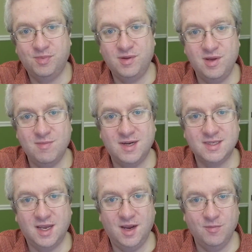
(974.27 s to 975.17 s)

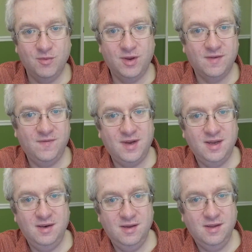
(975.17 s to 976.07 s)
CMOS camera we could
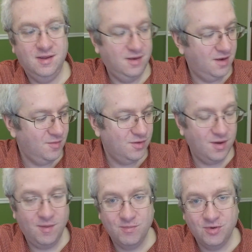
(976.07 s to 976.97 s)
find at the time.
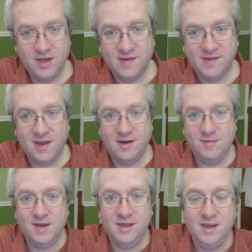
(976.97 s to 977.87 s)
So I'm pretty
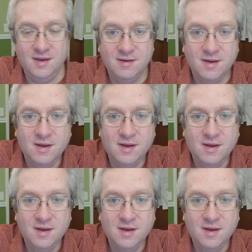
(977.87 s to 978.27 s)
excited about that.